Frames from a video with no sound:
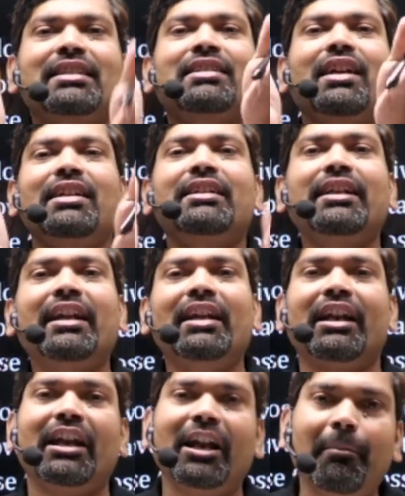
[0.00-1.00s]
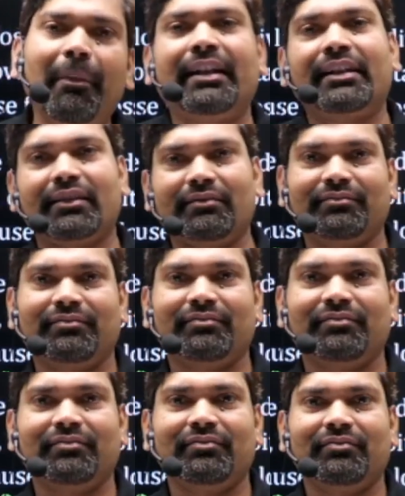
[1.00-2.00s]
certain limit.
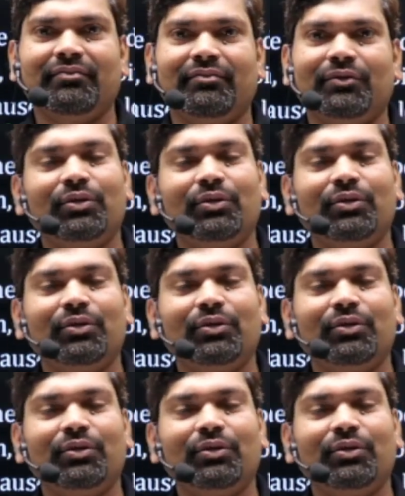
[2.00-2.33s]
So